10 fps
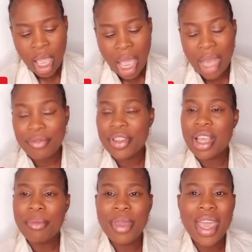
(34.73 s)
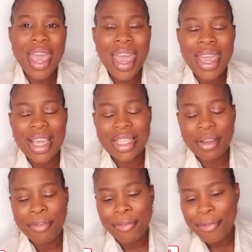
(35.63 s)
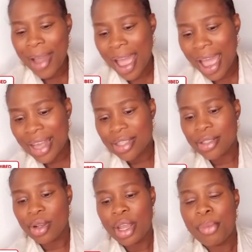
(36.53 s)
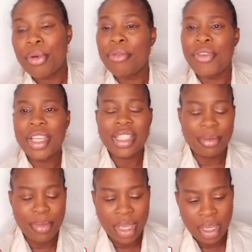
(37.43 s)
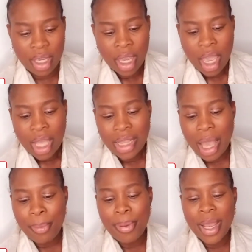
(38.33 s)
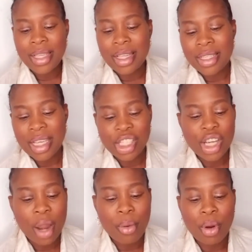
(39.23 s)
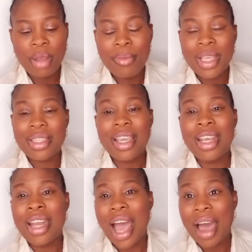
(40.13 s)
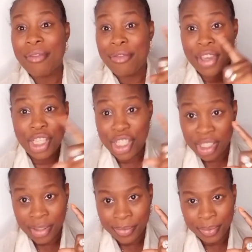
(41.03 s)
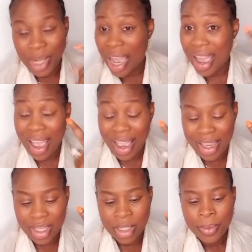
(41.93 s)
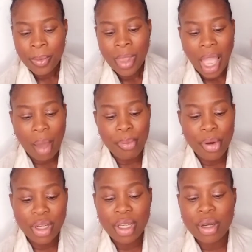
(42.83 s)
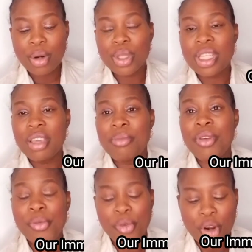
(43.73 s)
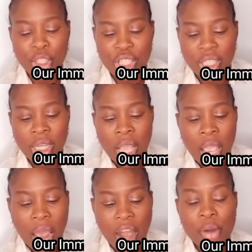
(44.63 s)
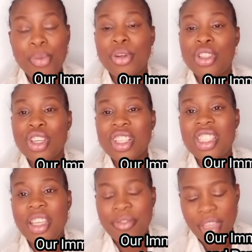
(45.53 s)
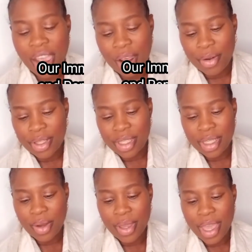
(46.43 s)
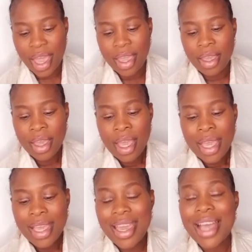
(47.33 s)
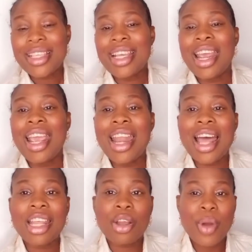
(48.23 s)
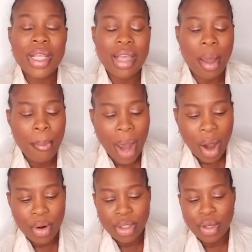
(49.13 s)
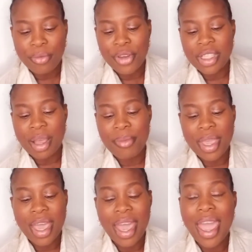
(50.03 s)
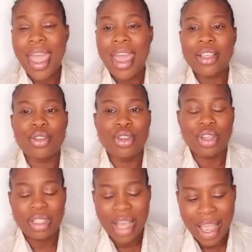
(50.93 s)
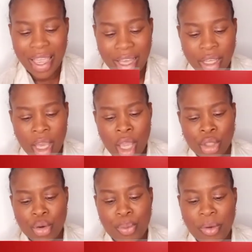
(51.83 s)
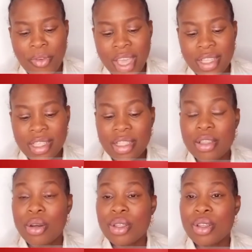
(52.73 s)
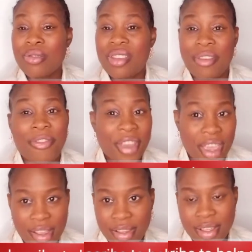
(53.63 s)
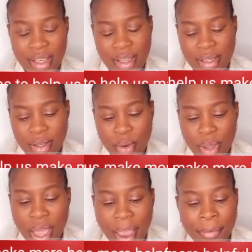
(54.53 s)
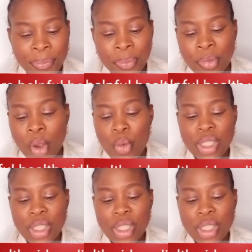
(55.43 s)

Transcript: And vitamin A is a fat-soluble vitamin that plays an essential role in maintaining our vision, our eyes, our body growth, immune function, and reproductive health, okay? Getting inadequate amount of vitamin A to your diet should prevent symptoms of deficiencies, okay? Which